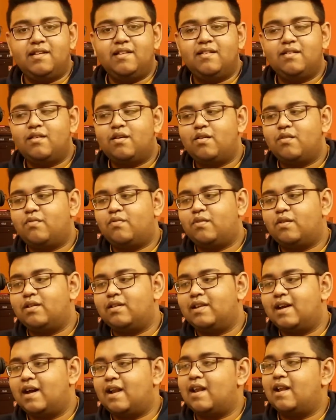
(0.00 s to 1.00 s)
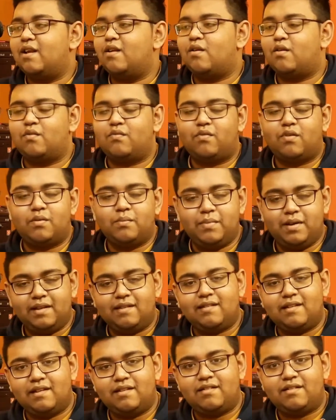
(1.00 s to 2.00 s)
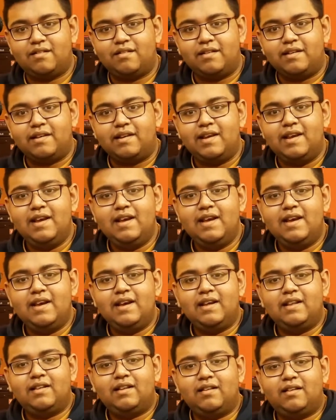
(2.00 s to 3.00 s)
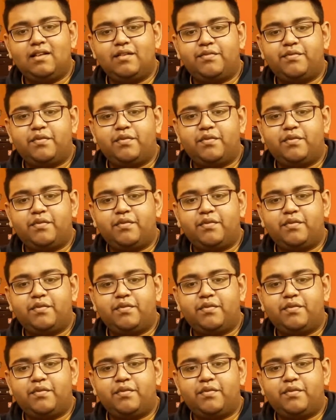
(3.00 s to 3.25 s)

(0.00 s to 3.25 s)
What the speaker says: This is not for that, and not for bass heads really. This is